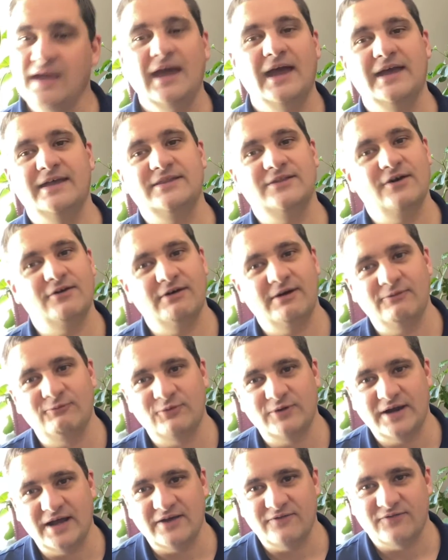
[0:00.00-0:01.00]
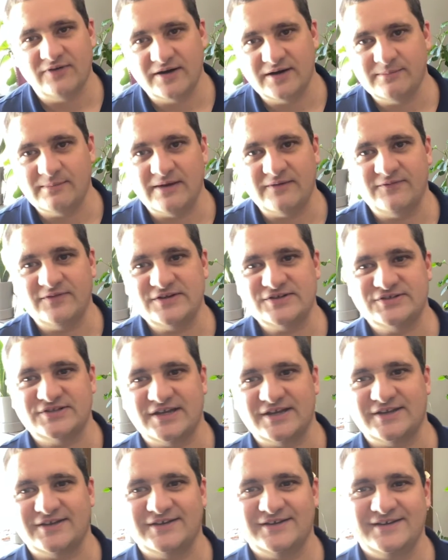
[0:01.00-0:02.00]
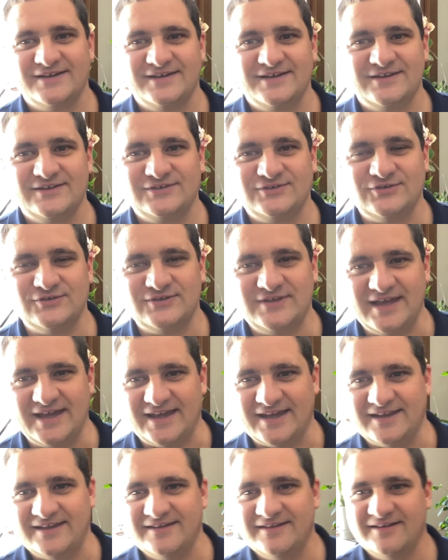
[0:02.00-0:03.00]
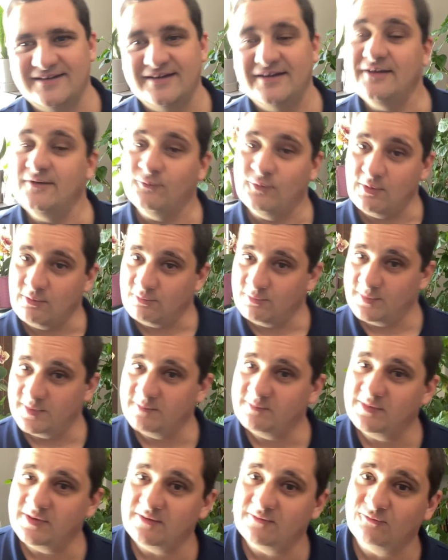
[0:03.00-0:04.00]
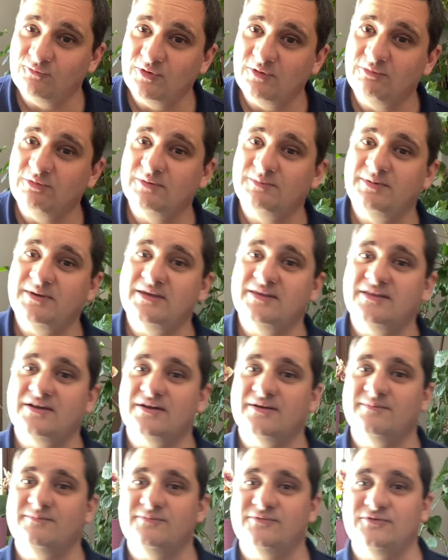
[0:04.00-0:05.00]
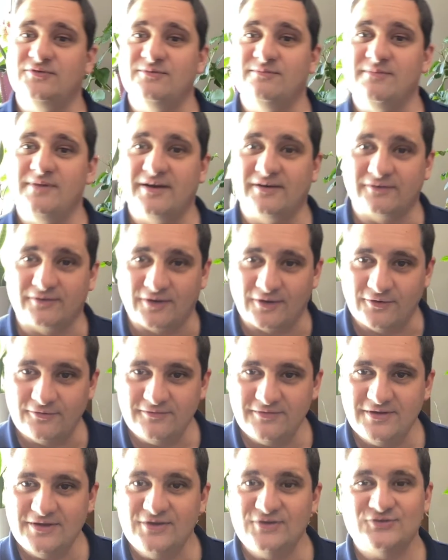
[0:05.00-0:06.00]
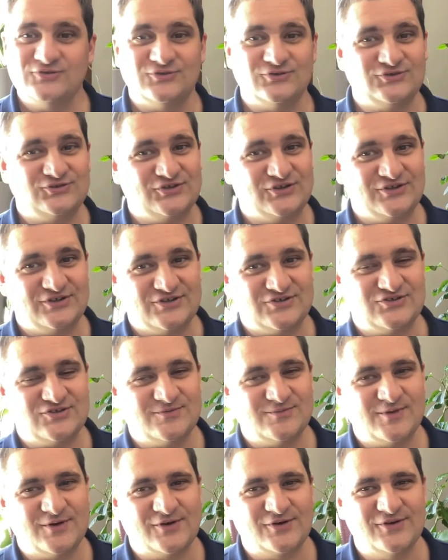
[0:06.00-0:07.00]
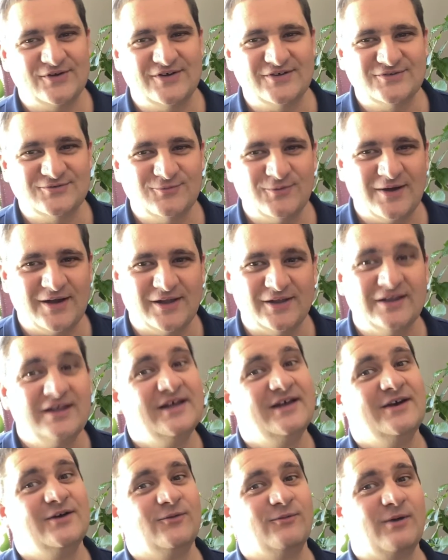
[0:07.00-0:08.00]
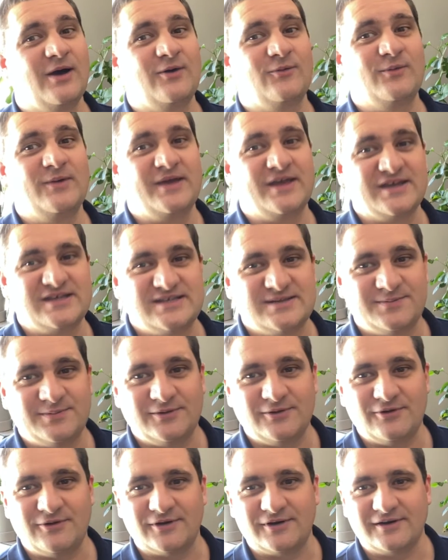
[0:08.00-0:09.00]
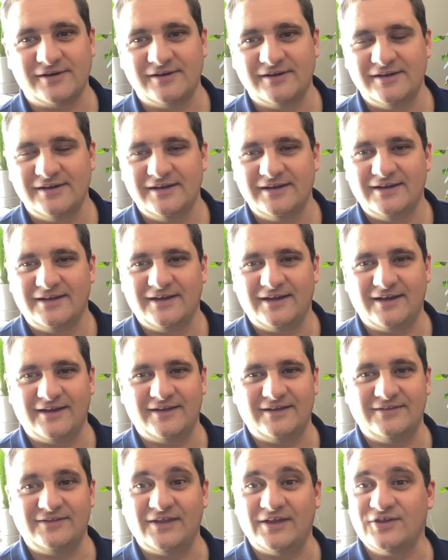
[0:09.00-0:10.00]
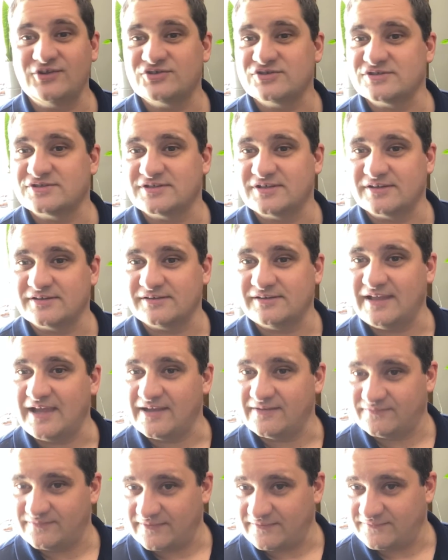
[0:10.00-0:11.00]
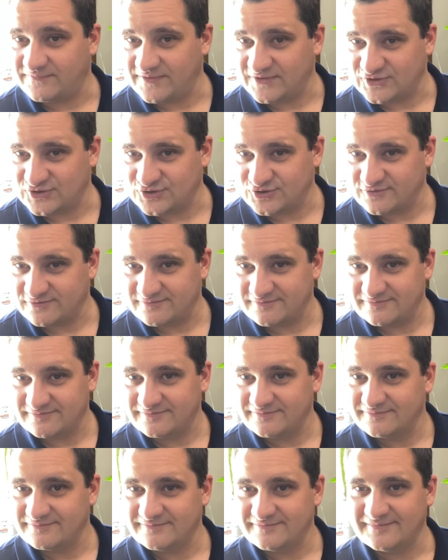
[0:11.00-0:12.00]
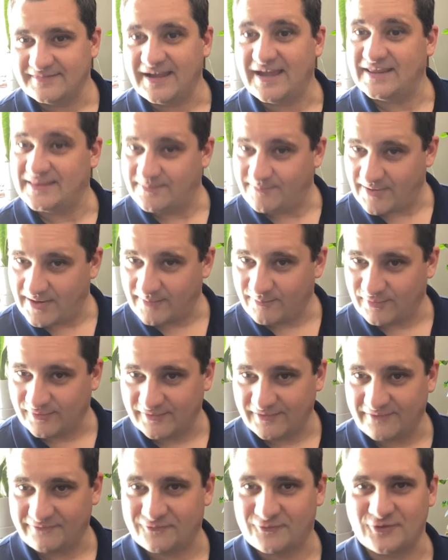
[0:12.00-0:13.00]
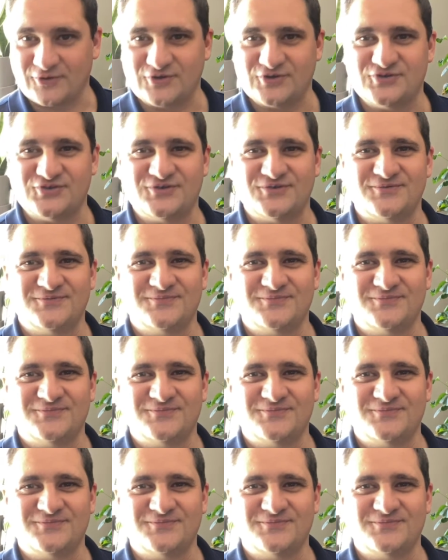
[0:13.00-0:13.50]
And though we're not in front of my fish tank today, we will be there tomorrow. So join us tomorrow as well while we explore the interesting life of fish and the Bible, of course.